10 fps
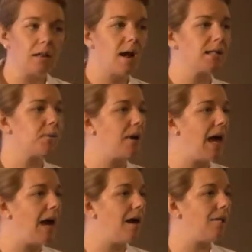in the hospital
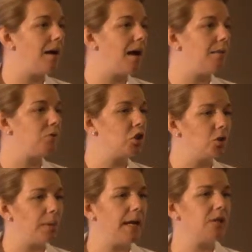have
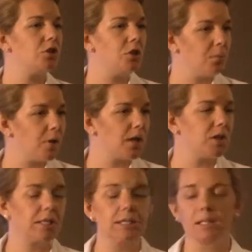toothpaste,
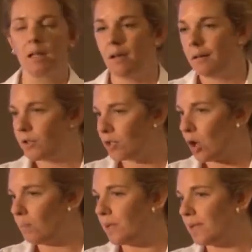toothbrushes,
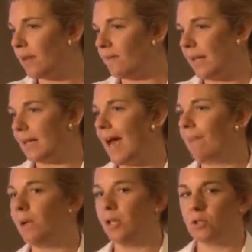soap, and stuff like that,
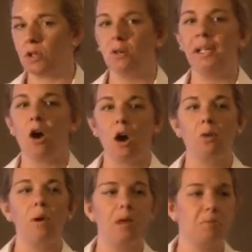but you certainly are
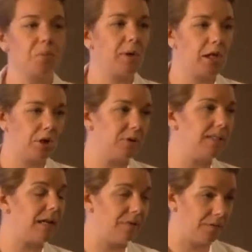welcome to bring your own
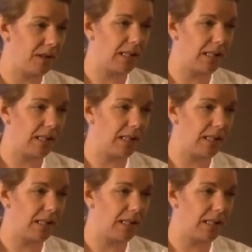stuff if